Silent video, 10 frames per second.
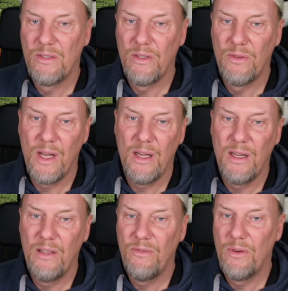So that
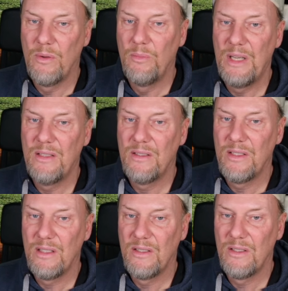is from
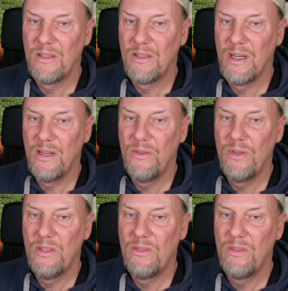
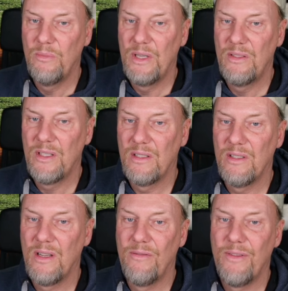B600 to
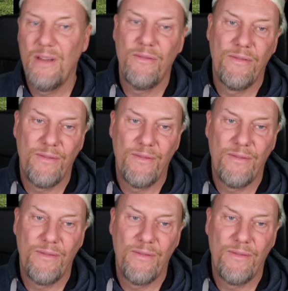B6FF.